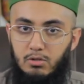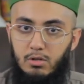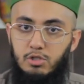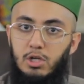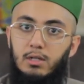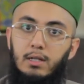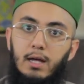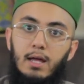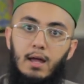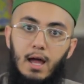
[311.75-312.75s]
So
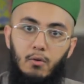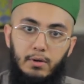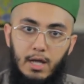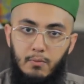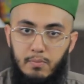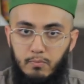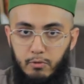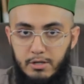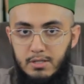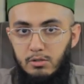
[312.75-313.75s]
inshallah, I will now
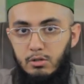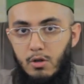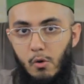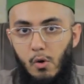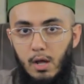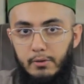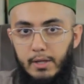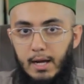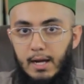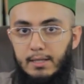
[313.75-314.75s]
present to you
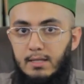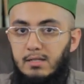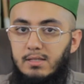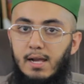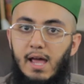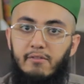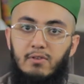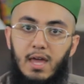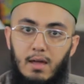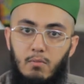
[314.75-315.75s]
the hadiths that
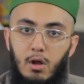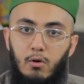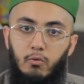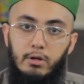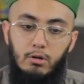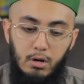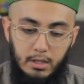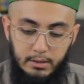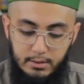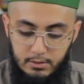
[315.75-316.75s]
have came
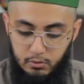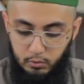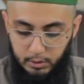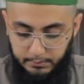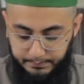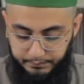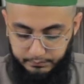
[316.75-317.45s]
regarding this surah.